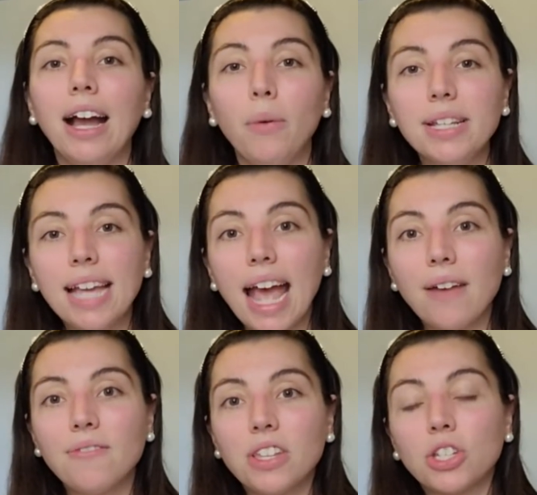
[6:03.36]
always
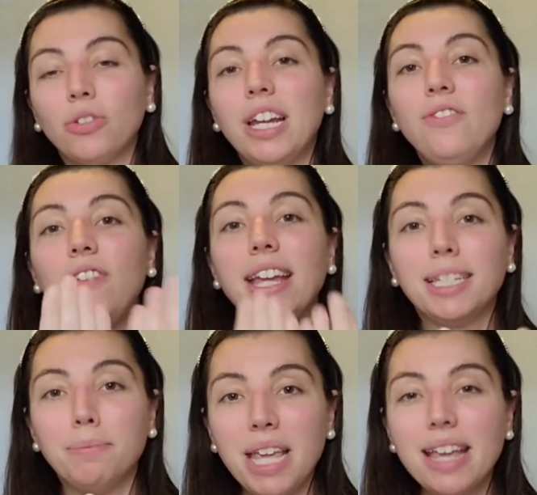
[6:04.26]
have the screen
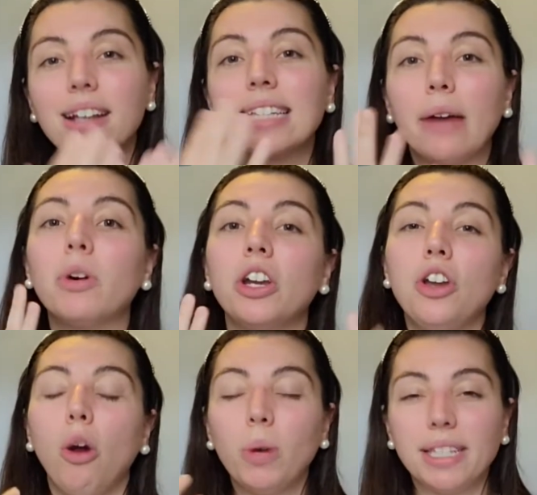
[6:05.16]
face me because I want
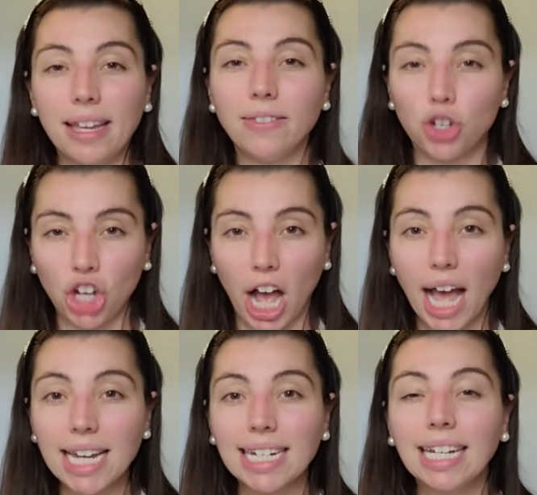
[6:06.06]
to know what's in the
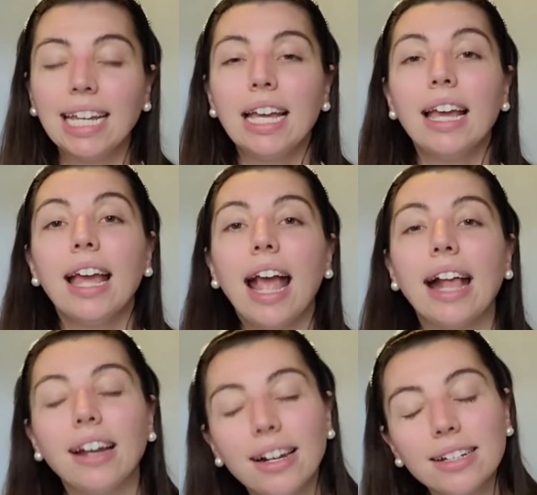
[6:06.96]
shot.
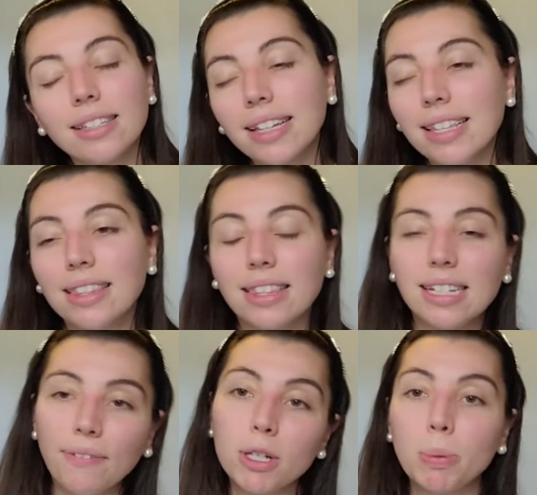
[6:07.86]
And honestly,
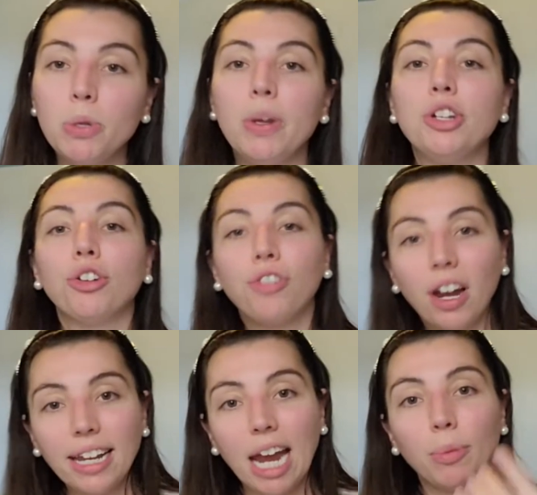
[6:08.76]
the difference between your
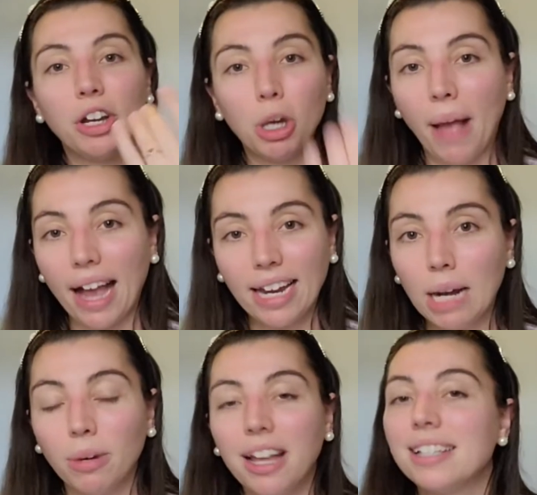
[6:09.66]
front camera and your back
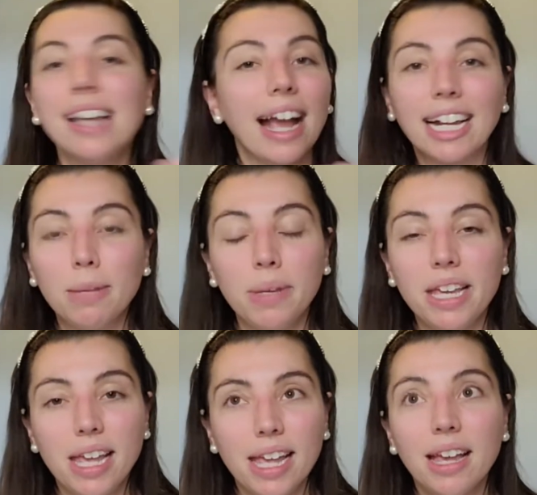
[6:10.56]
camera is not going to
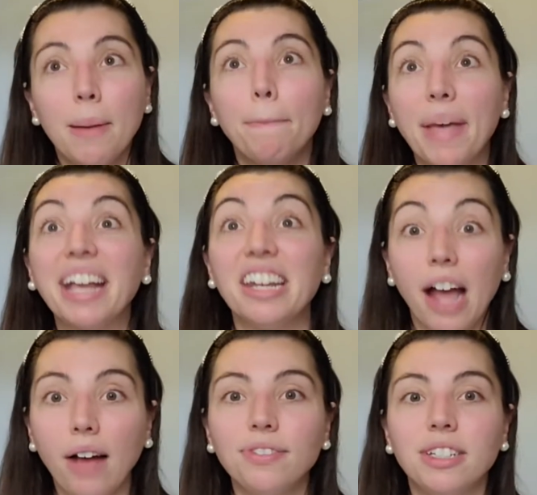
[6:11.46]
be big
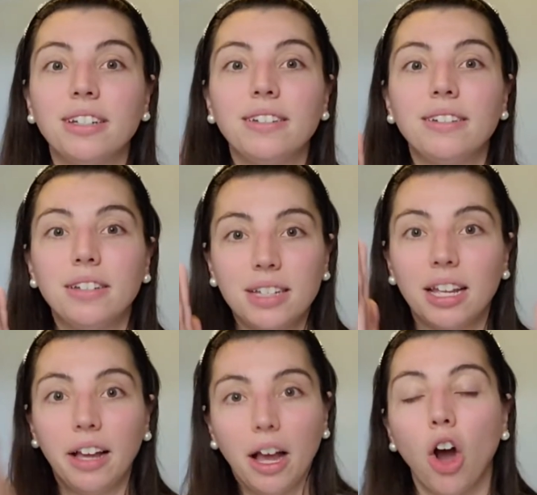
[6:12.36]
enough
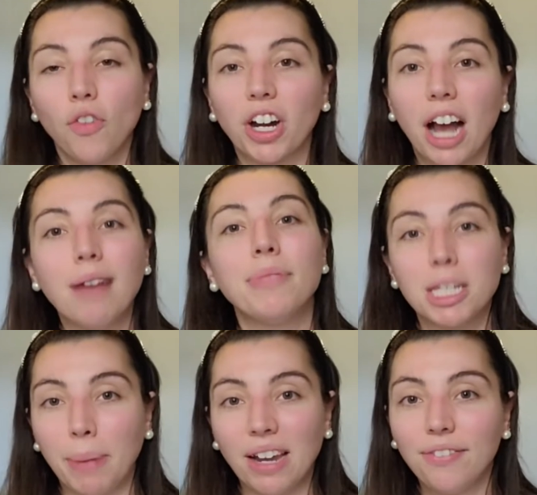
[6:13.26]
to overcome
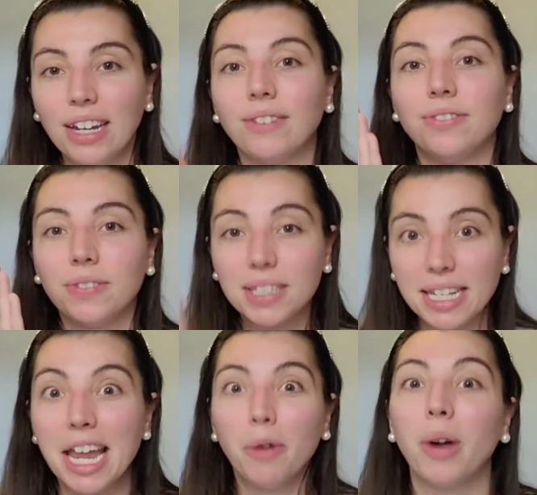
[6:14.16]
this benefit of
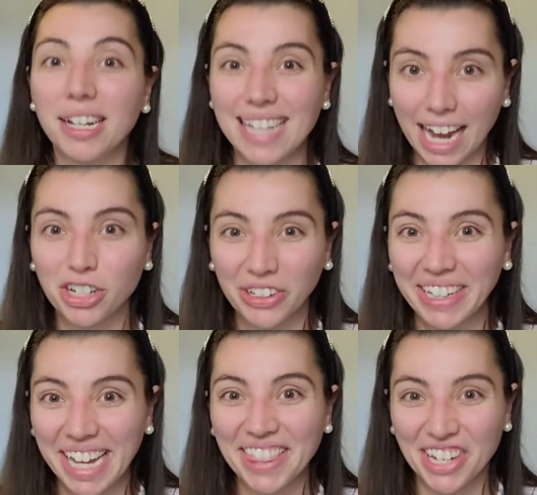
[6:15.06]
seeing what is
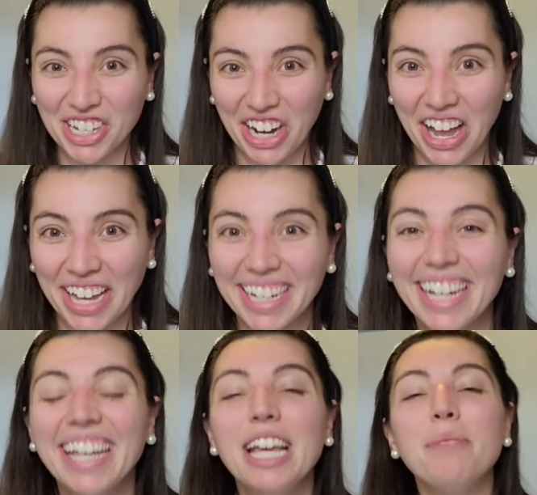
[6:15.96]
actually in the shot,
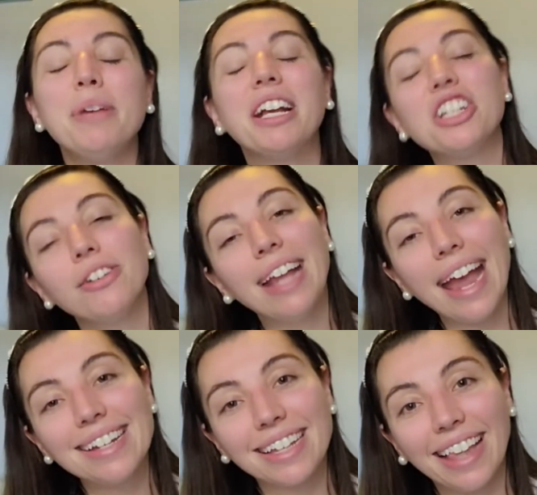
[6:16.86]
because you would
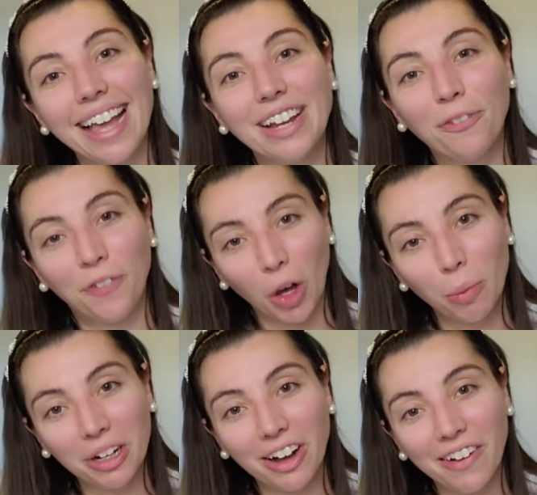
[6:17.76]
hate to like
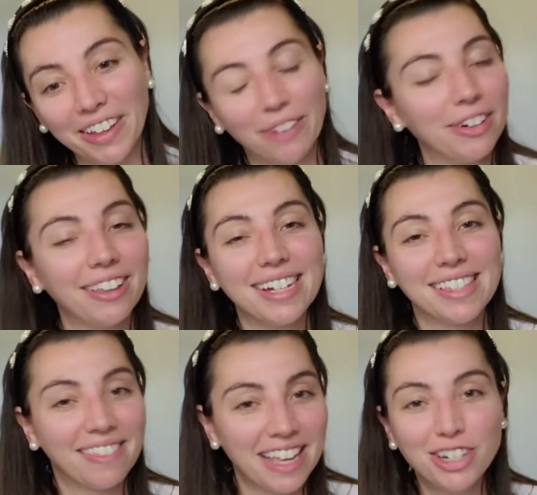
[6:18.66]
film it all and then
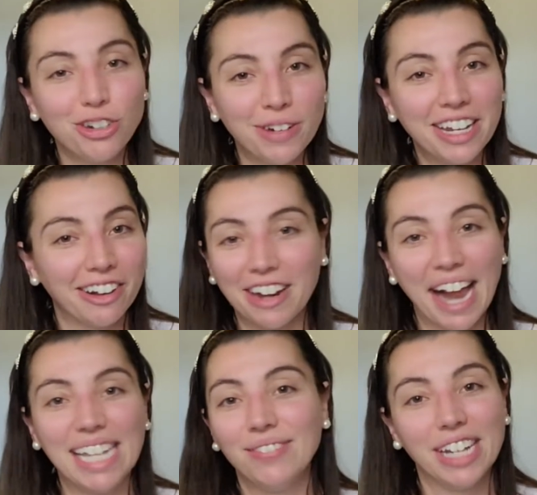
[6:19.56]
realize the things you need are
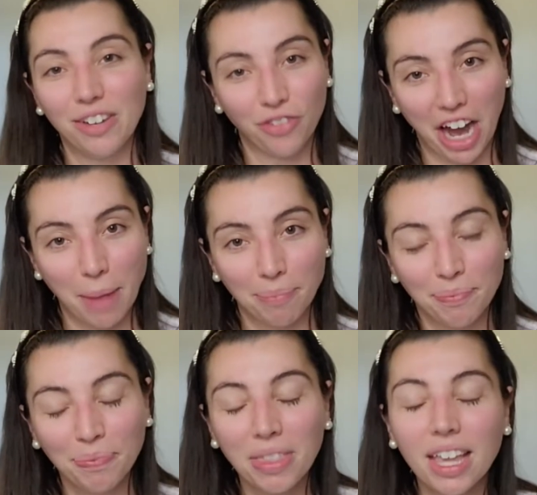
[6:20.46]
not even in frame.
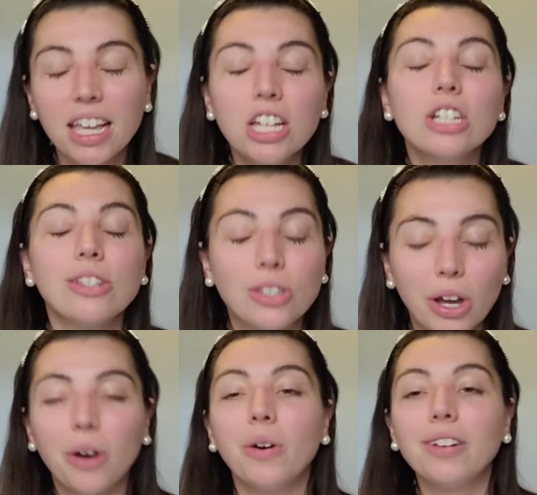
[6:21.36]

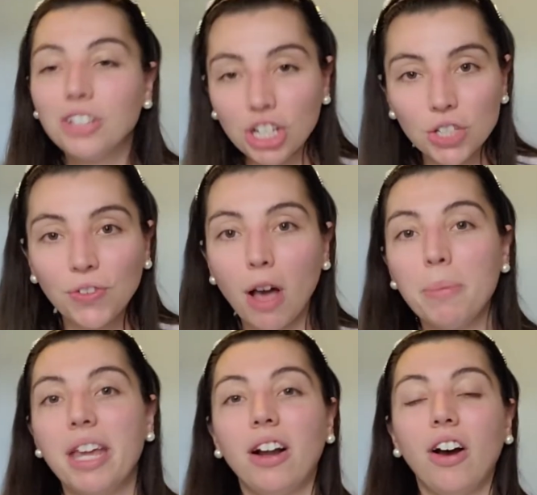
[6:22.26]
So just
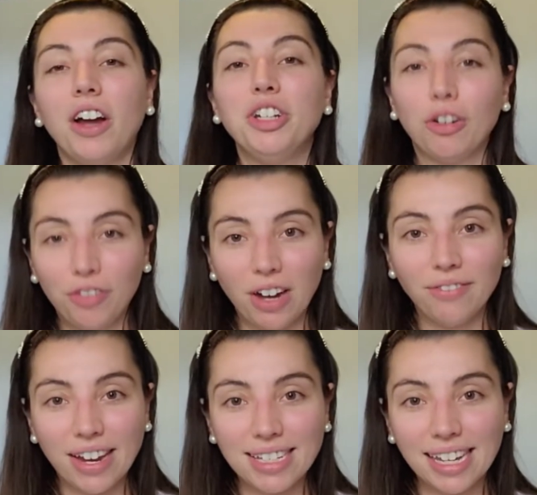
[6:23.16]
film it on your
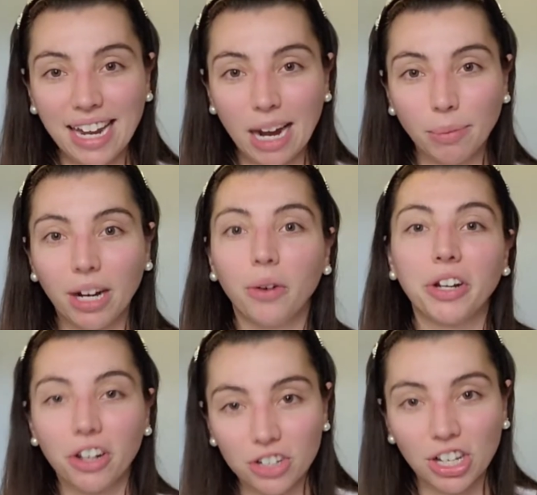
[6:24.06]
front facing camera
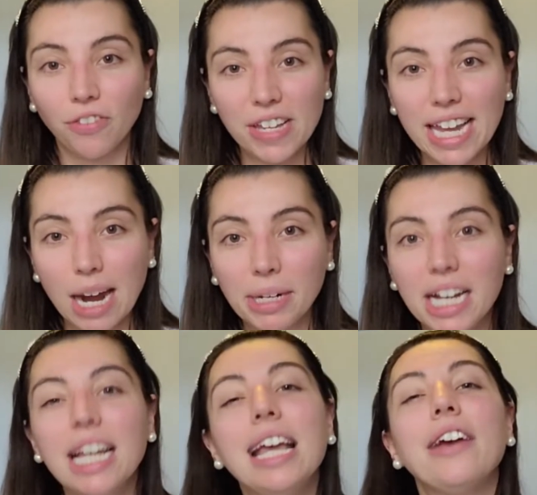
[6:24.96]
or your selfie
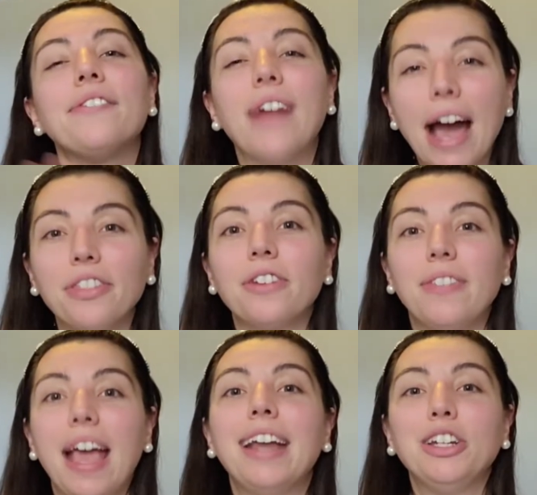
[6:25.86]
camera
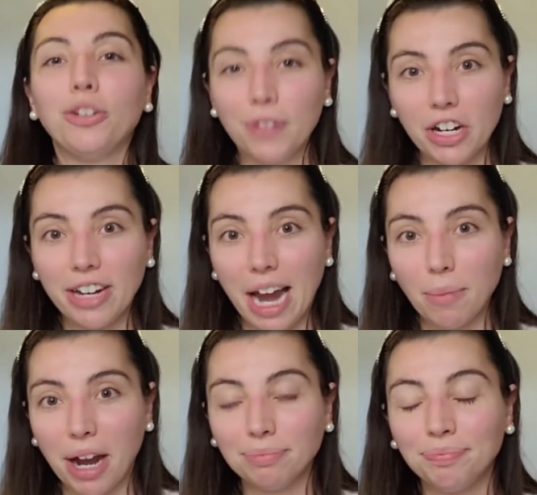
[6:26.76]
rather than your rear
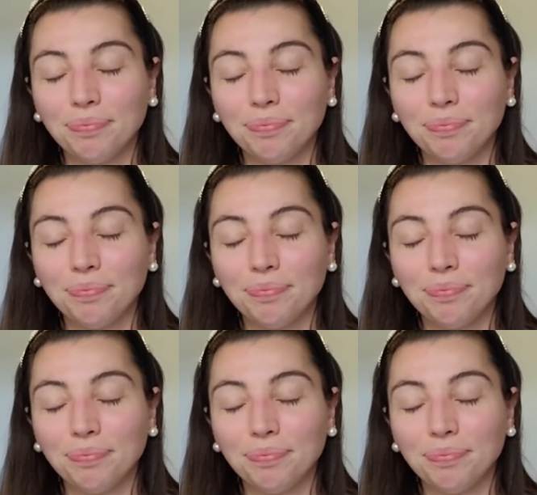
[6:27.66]
camera.